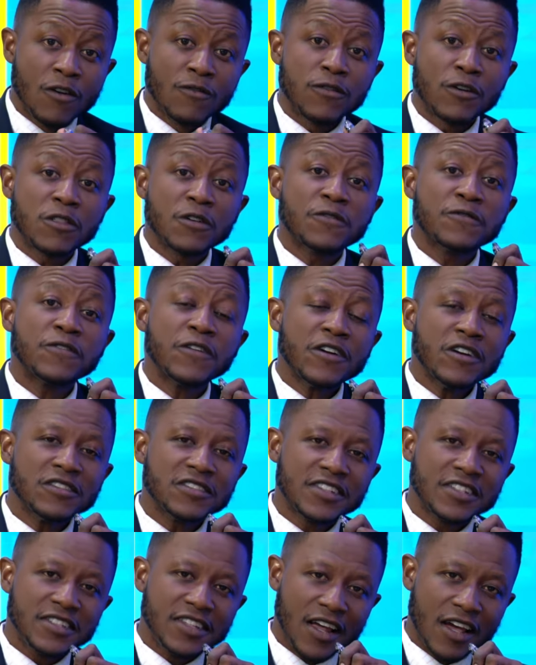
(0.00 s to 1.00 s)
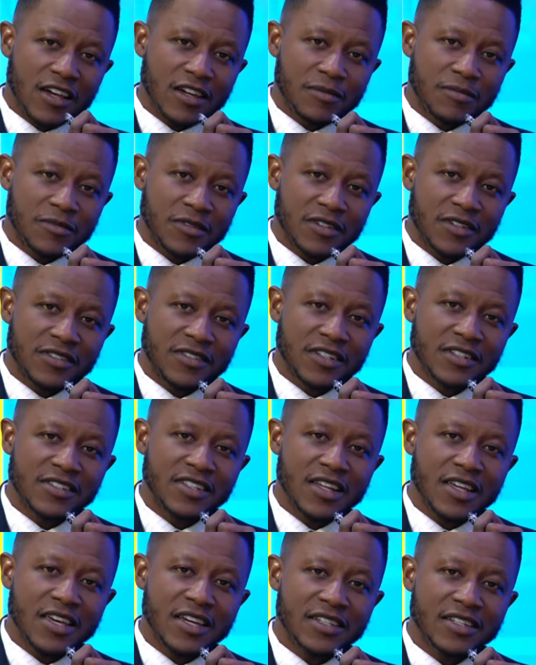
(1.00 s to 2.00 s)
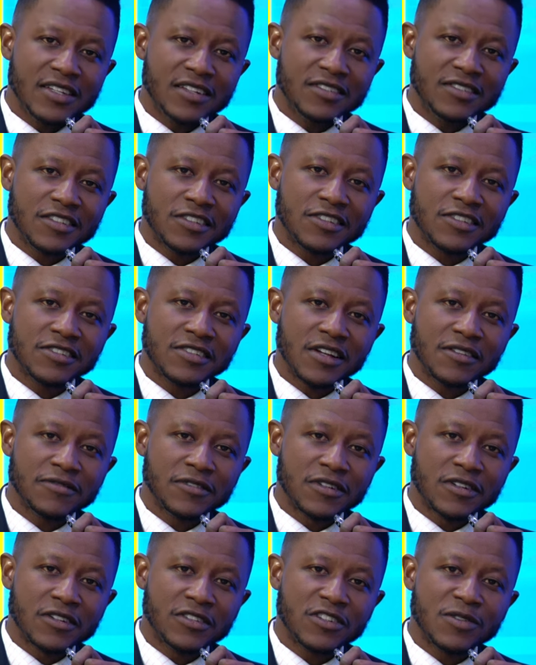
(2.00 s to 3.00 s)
For the first time since 1867,